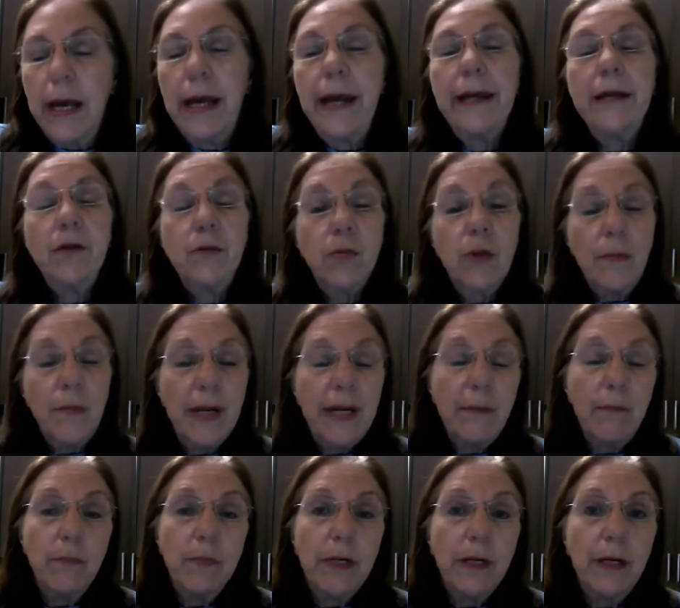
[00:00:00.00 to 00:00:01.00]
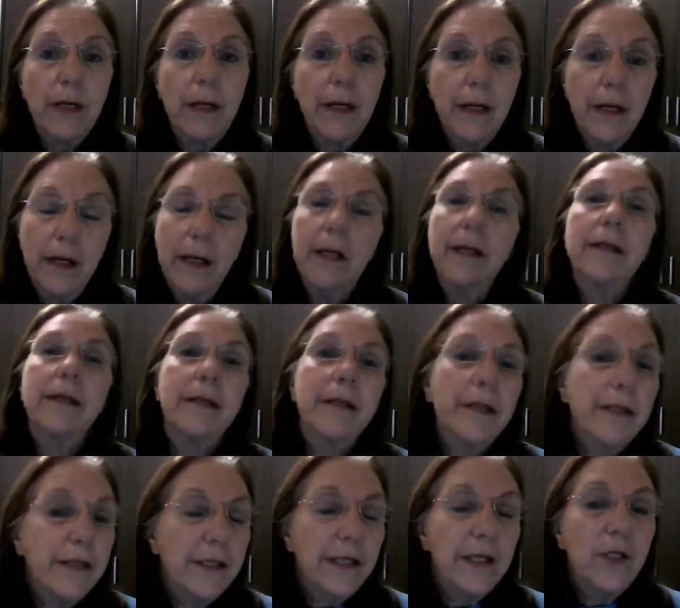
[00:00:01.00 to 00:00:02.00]
And remember,
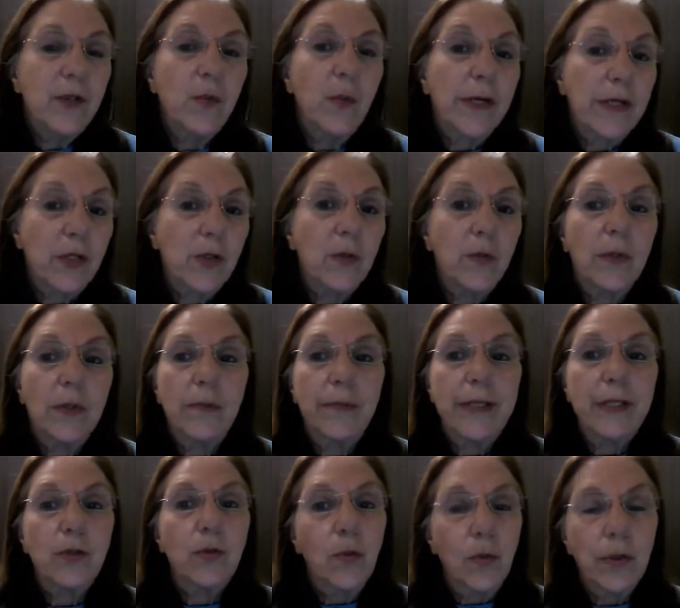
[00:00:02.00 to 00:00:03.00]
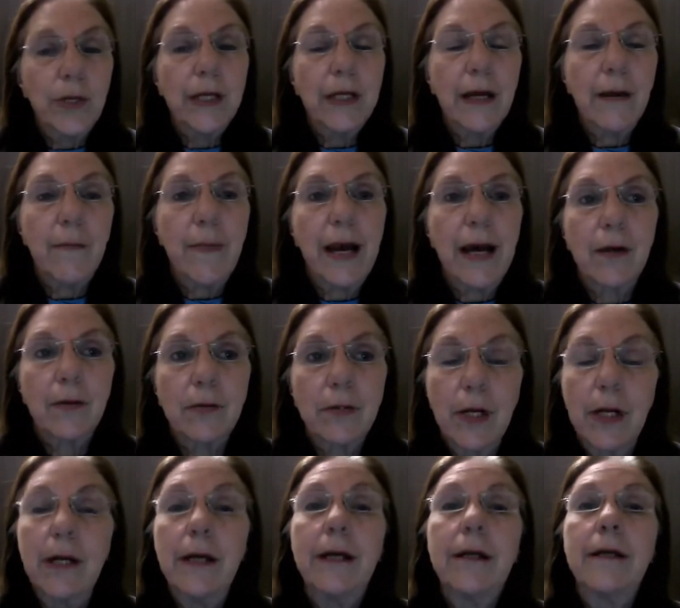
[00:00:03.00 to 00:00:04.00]
this is what you will be talking about
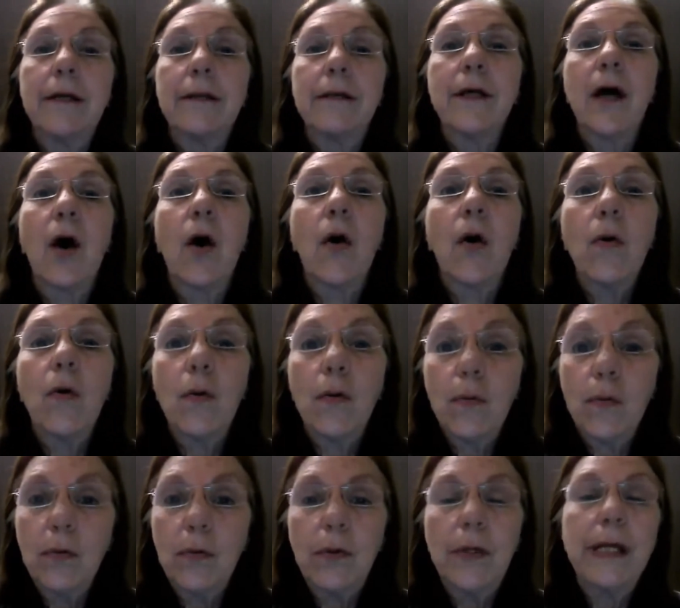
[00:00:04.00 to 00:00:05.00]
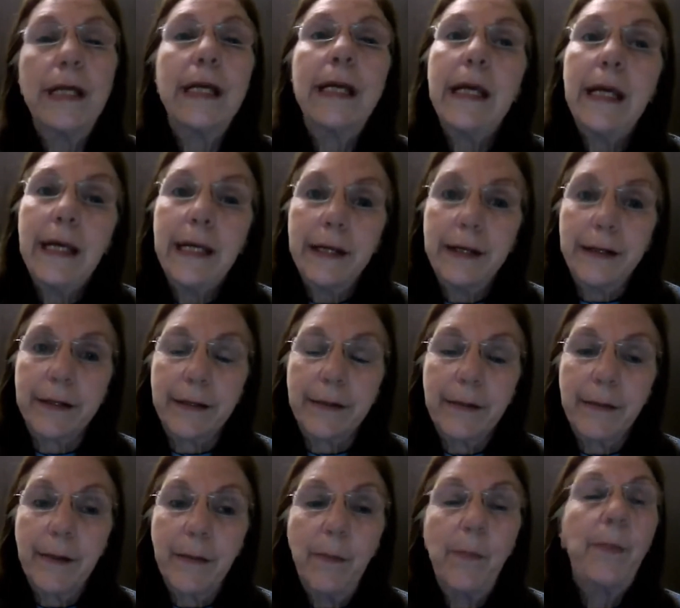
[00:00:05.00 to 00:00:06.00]
the whole year,
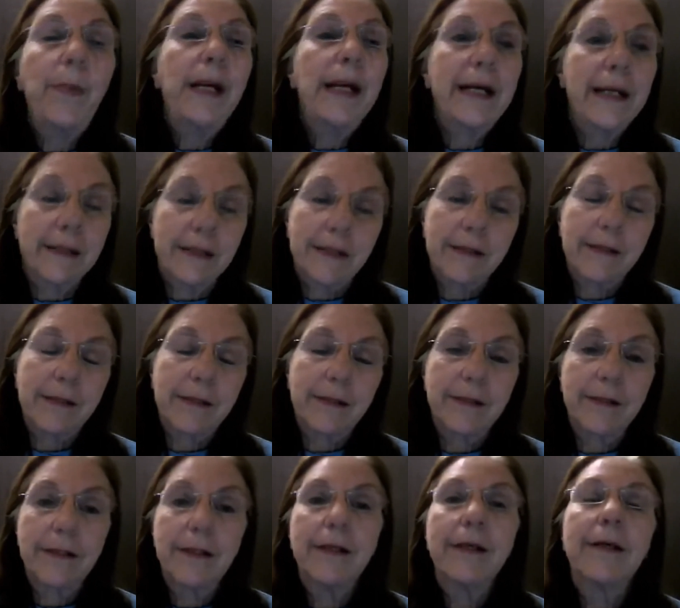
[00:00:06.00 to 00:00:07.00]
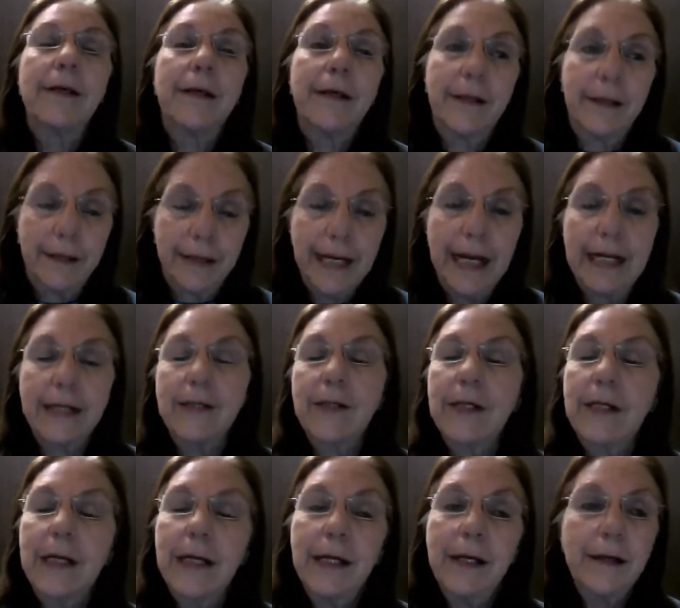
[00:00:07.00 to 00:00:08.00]
plus next
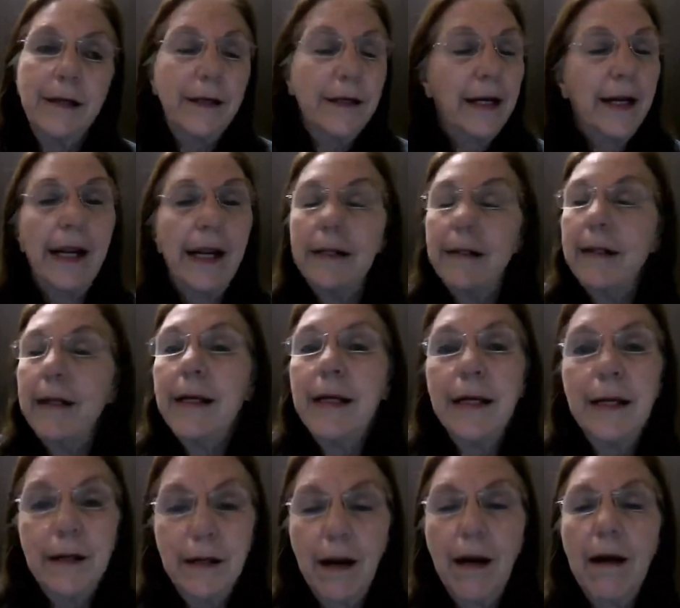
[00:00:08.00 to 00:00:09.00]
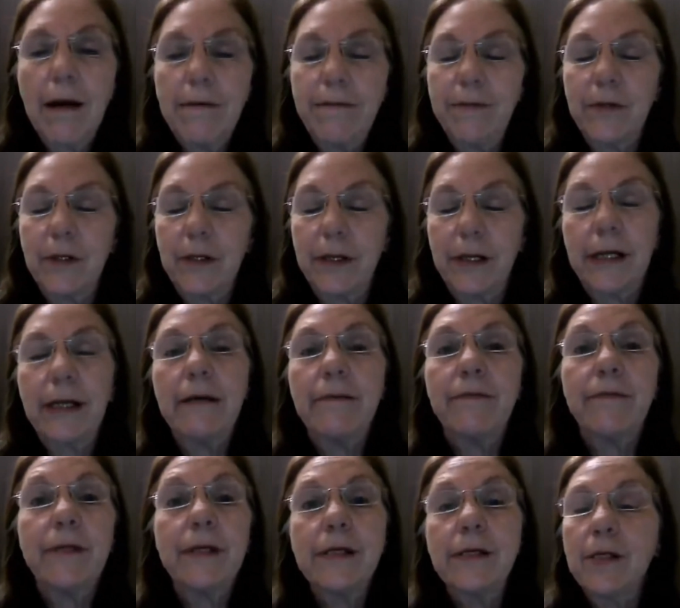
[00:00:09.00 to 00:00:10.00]
year and the year after, if
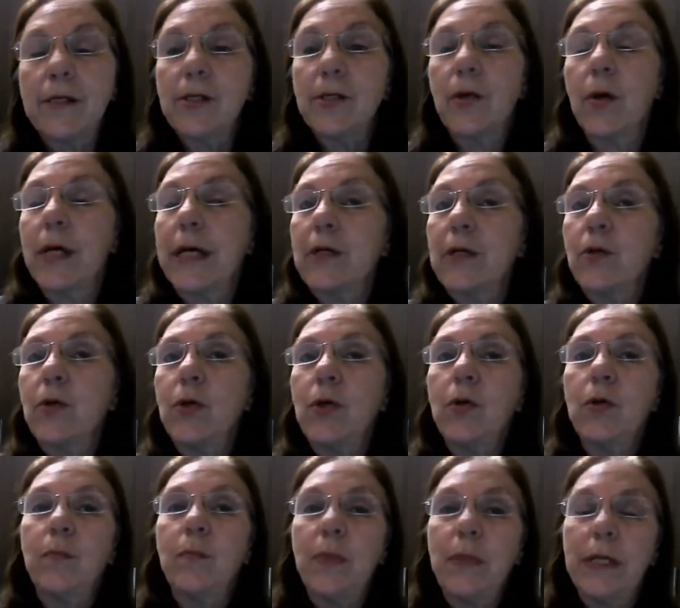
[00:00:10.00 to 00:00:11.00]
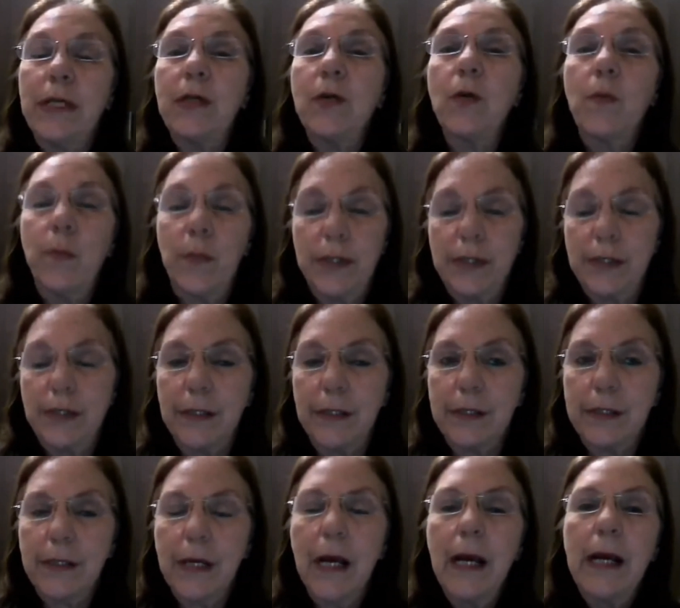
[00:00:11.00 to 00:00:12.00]
this is going to be your business.
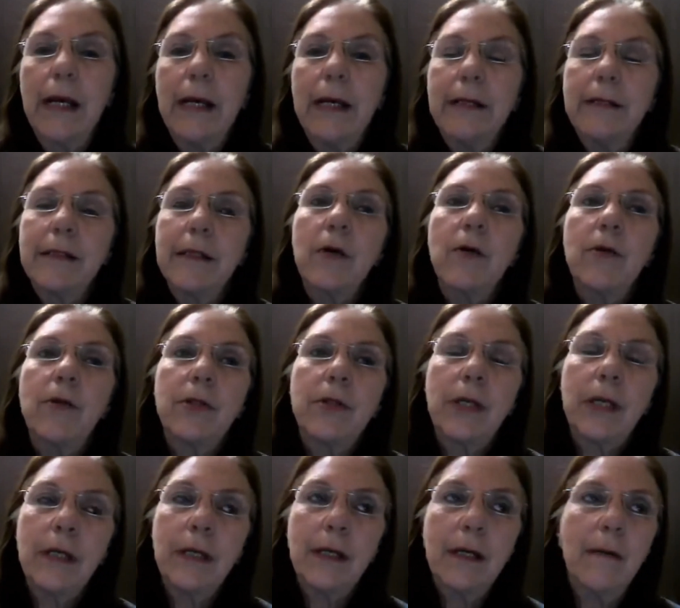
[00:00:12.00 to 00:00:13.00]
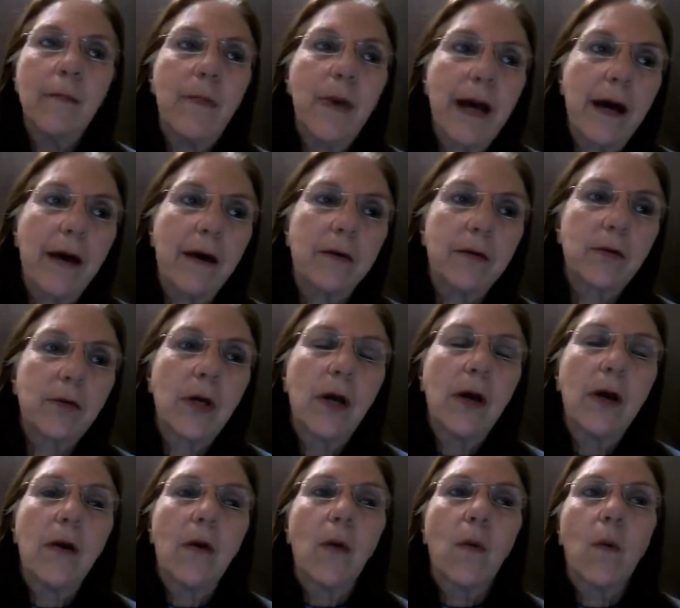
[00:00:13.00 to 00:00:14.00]
So think about
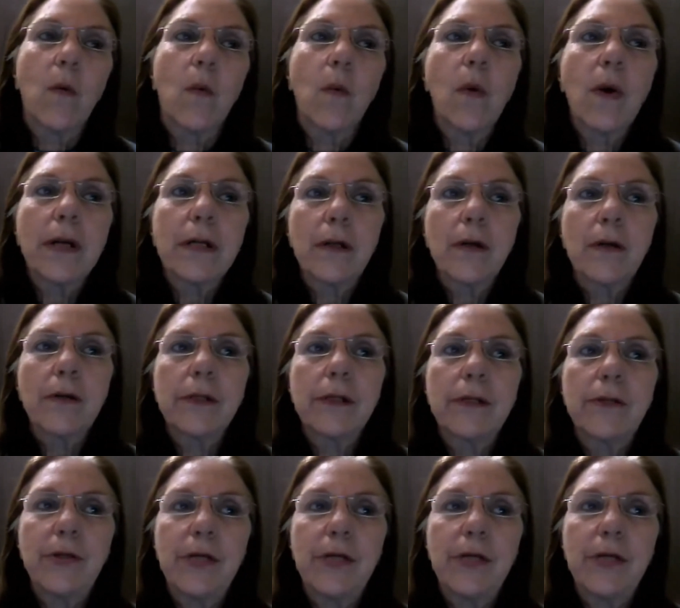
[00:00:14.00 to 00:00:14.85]
what are the